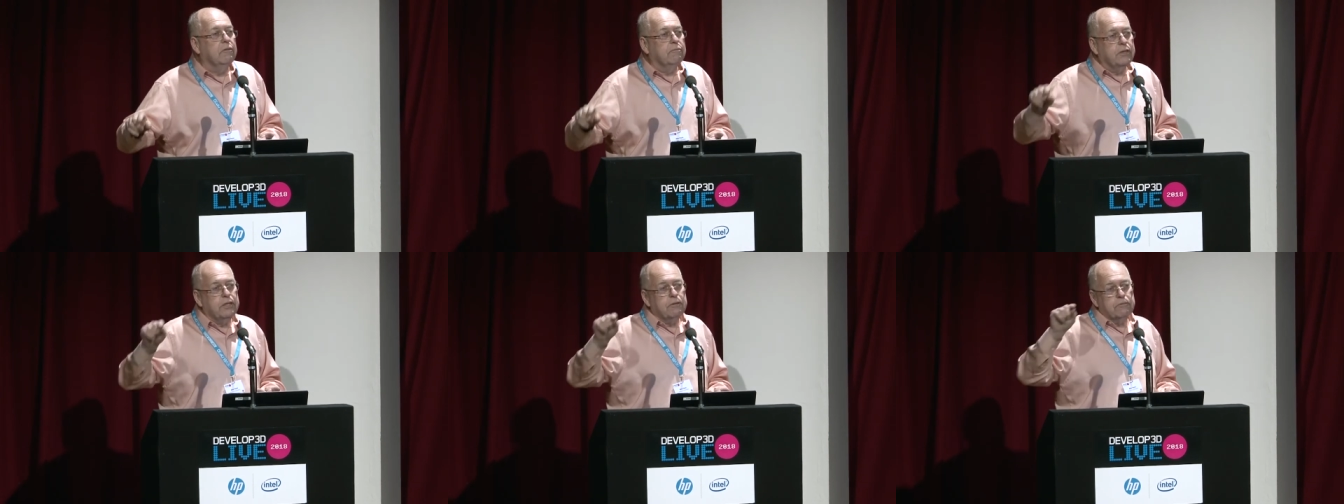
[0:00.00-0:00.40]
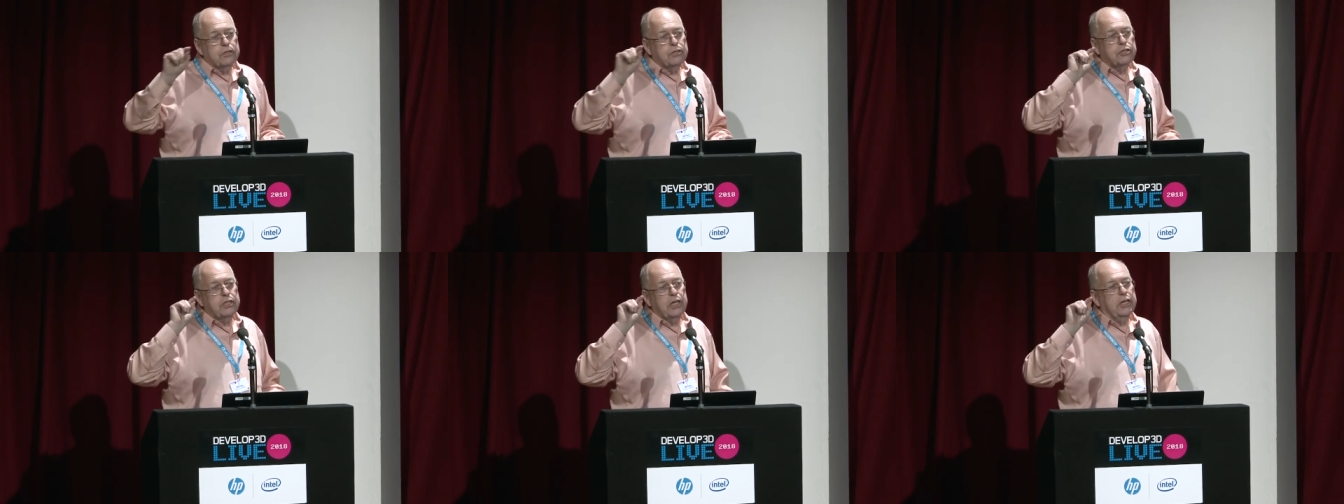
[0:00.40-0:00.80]
but it
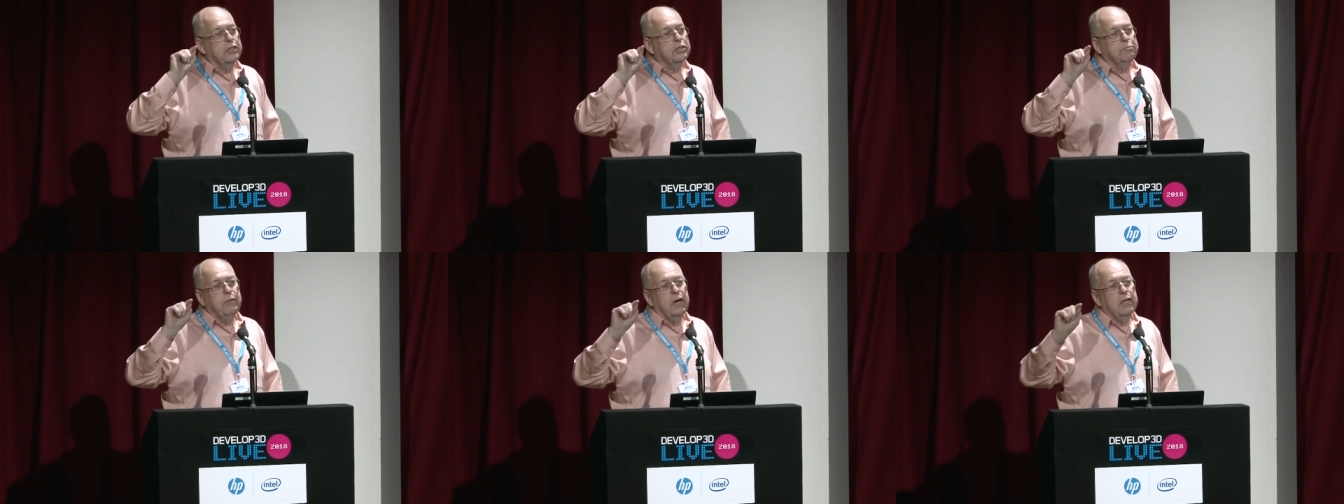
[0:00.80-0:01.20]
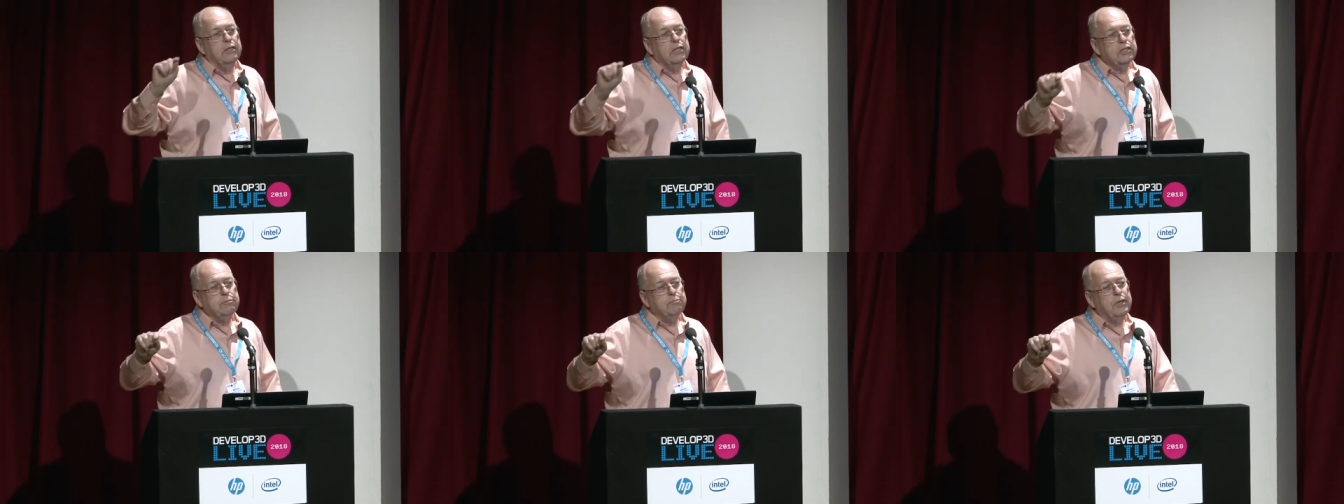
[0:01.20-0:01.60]
was changed by
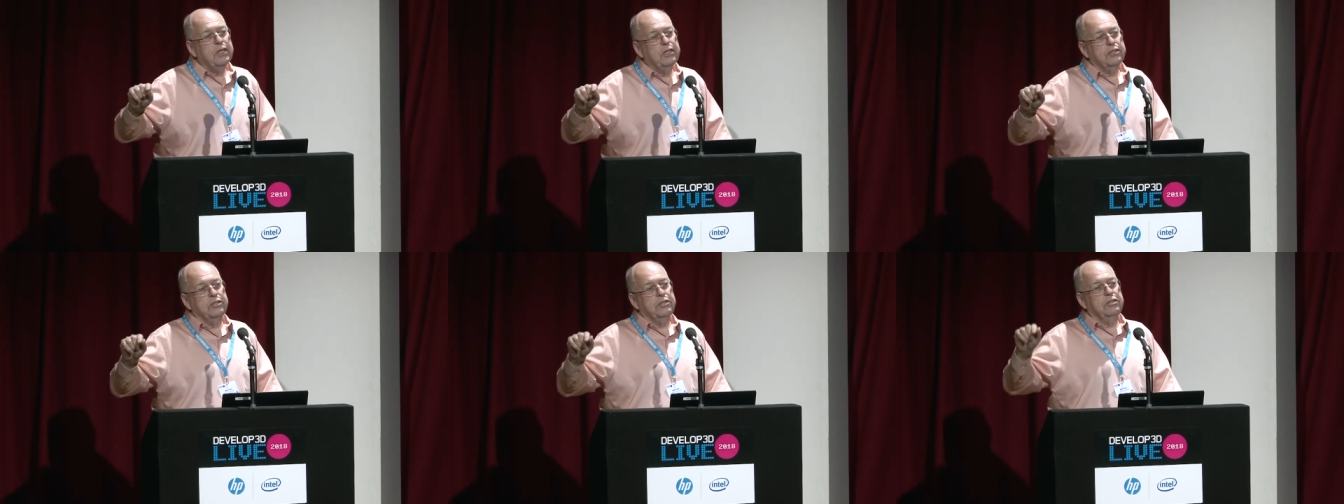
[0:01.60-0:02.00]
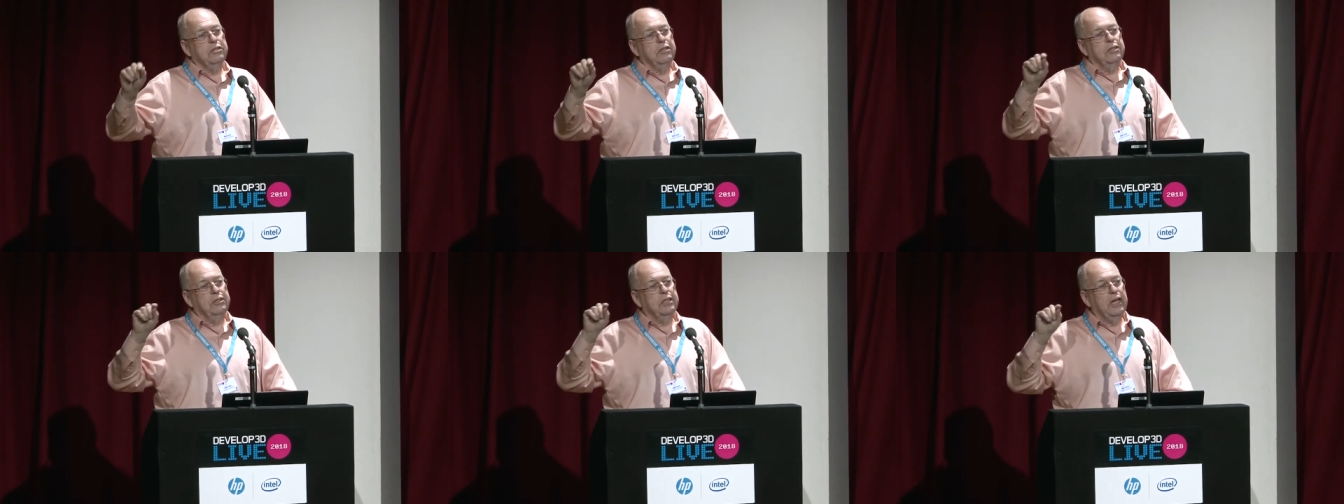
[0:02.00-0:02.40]
this person
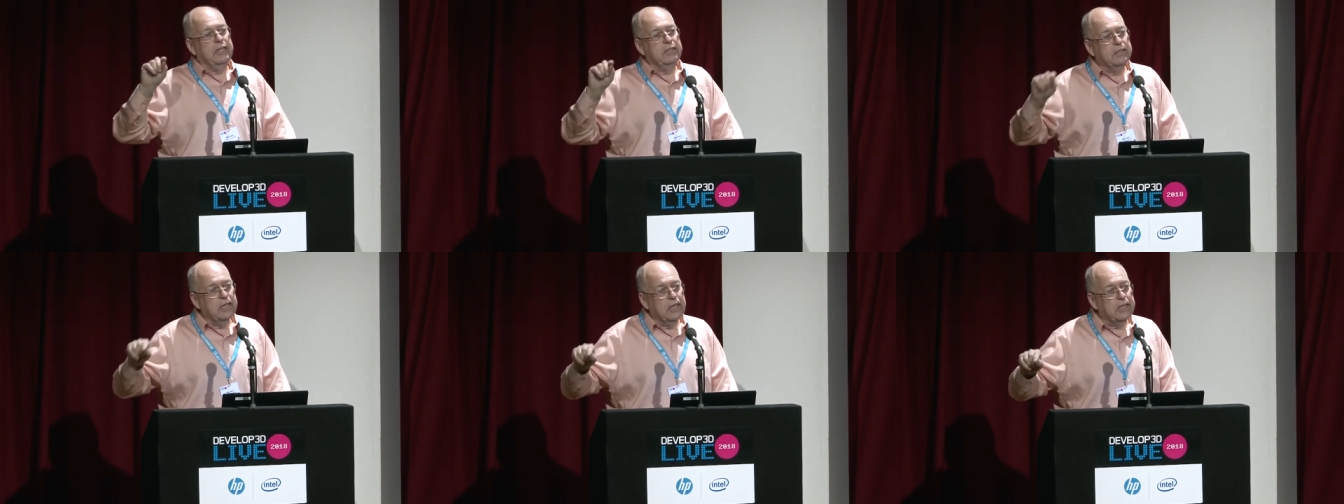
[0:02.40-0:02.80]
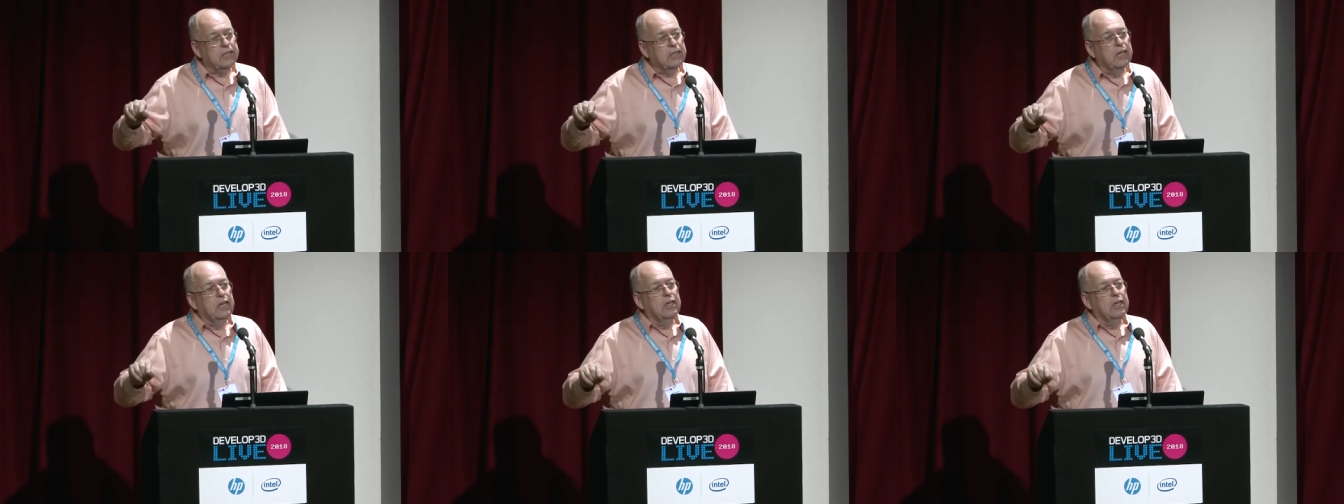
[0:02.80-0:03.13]
on that date.